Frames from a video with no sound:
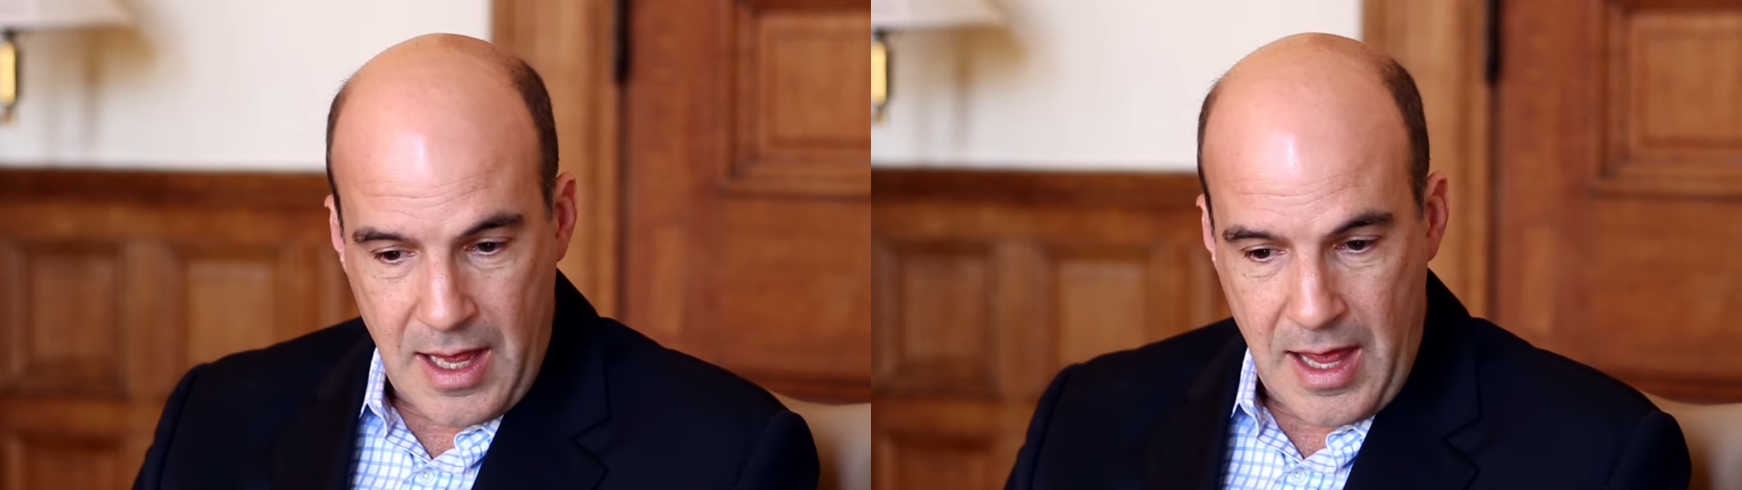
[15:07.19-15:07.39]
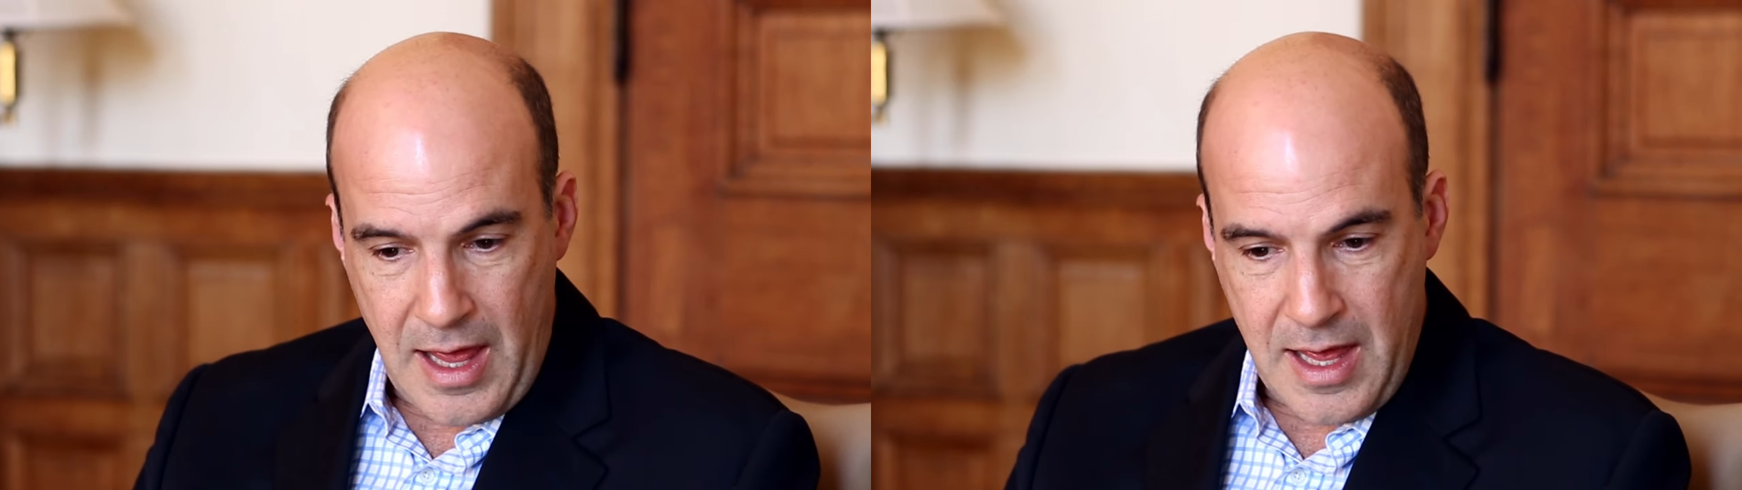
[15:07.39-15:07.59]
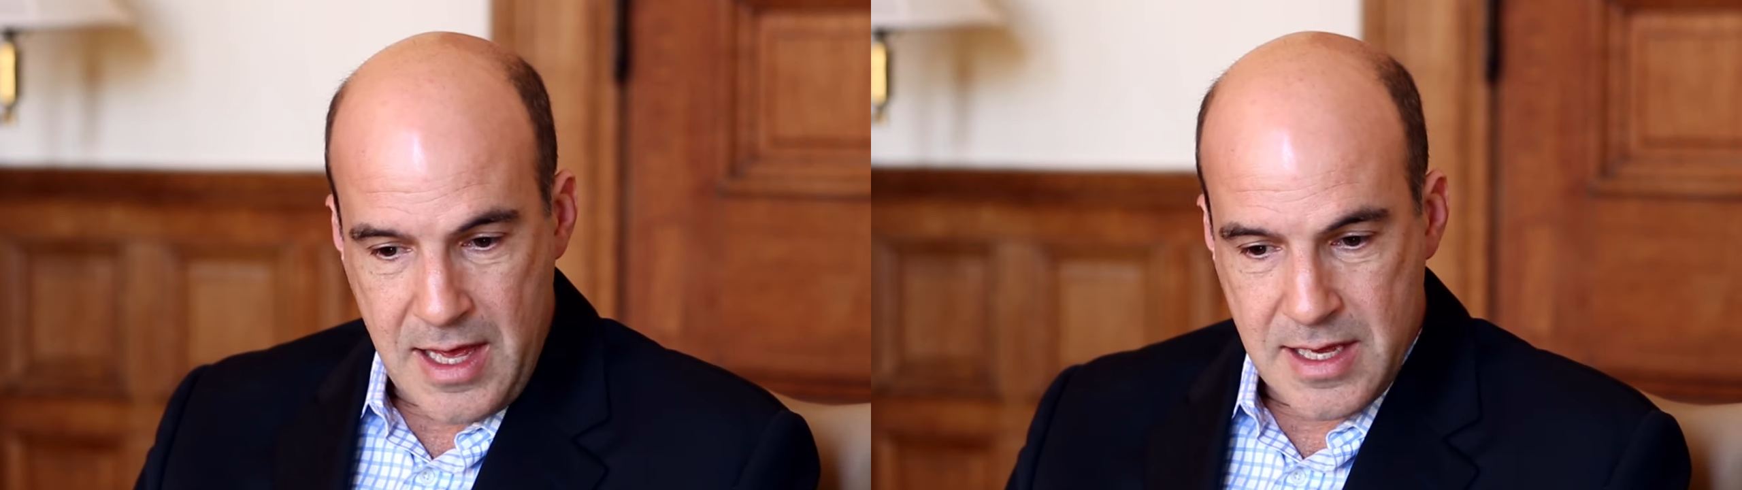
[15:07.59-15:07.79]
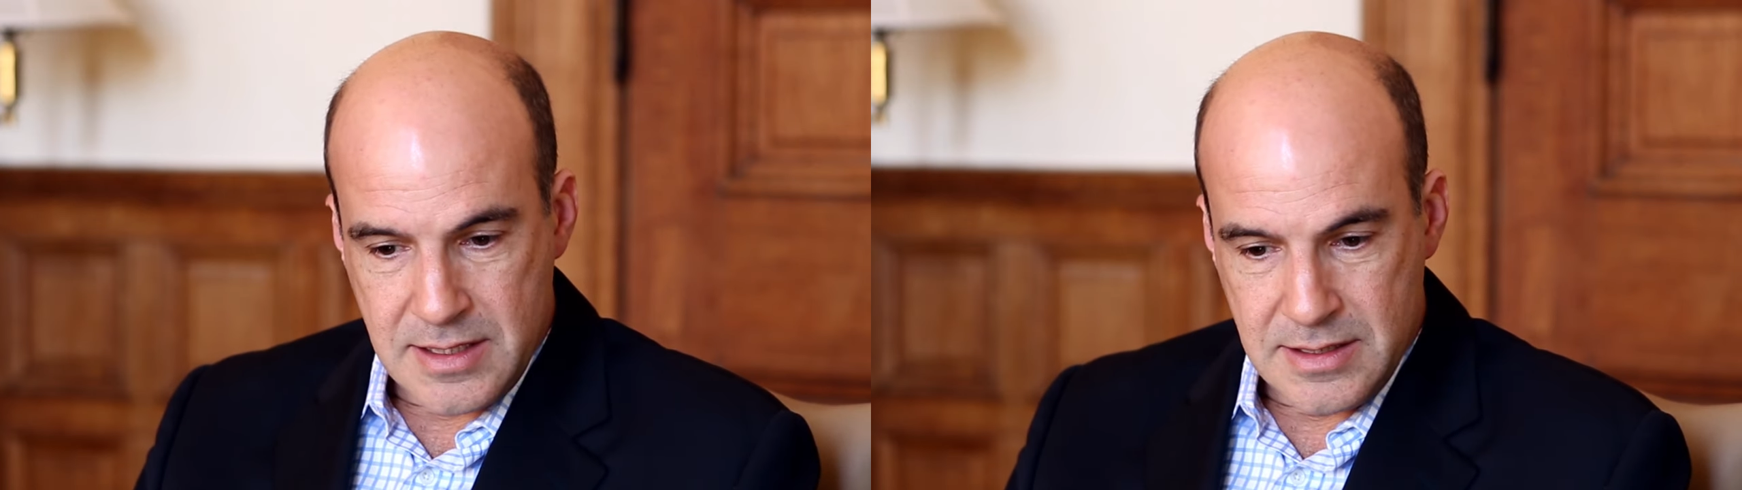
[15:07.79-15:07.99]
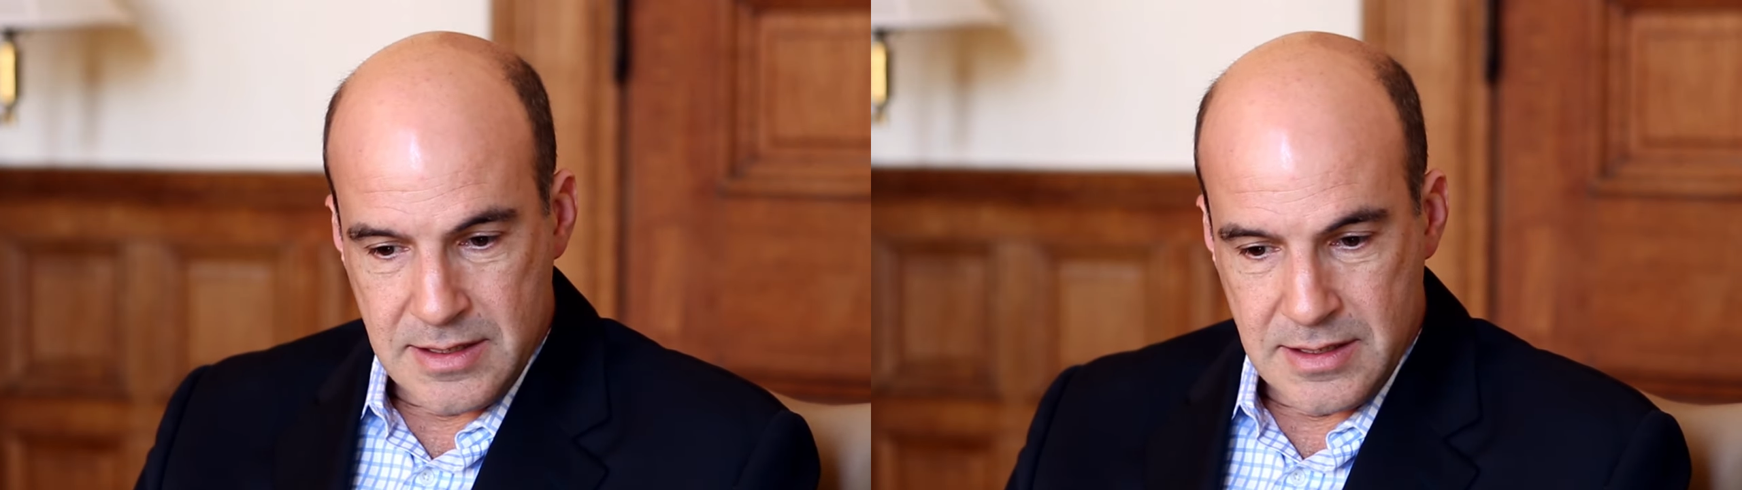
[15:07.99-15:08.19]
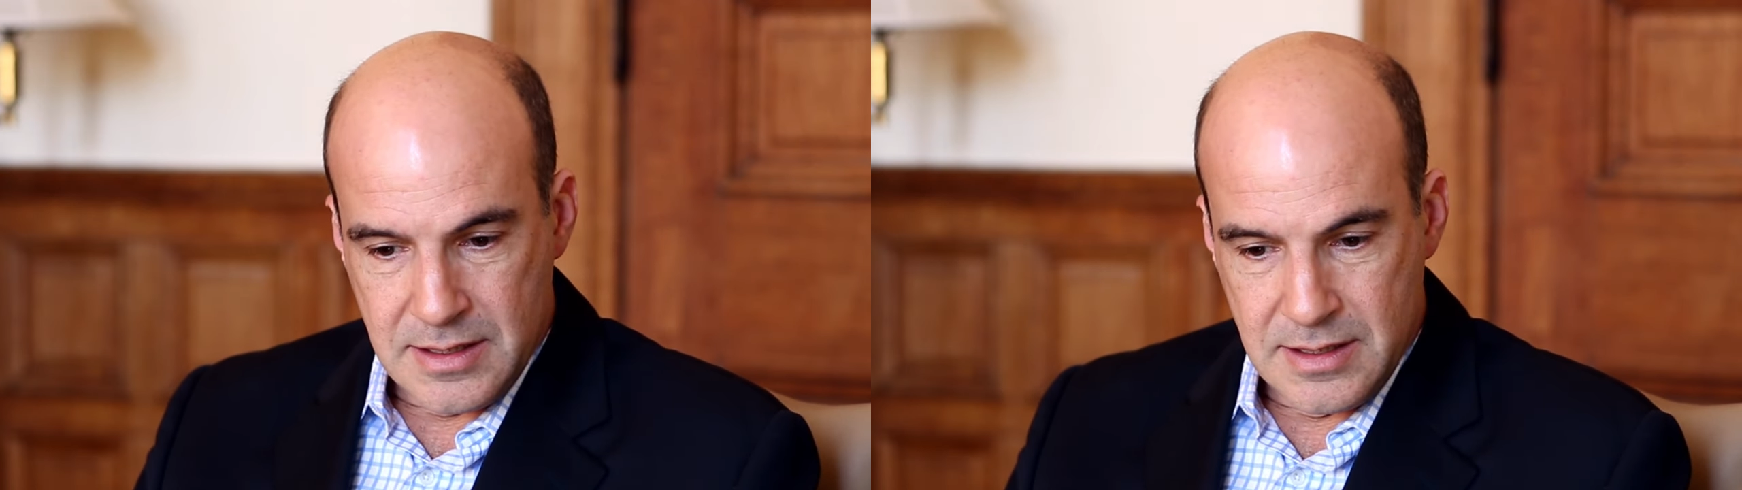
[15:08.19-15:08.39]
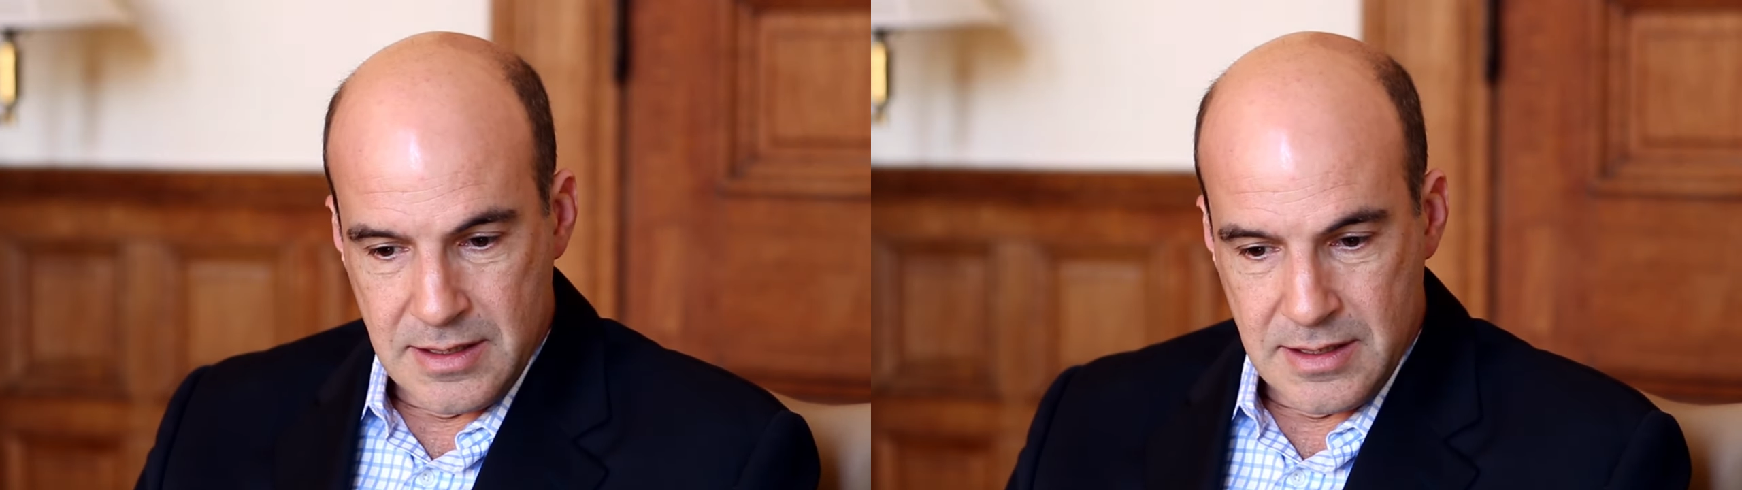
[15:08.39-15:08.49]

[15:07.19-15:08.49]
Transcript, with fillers: And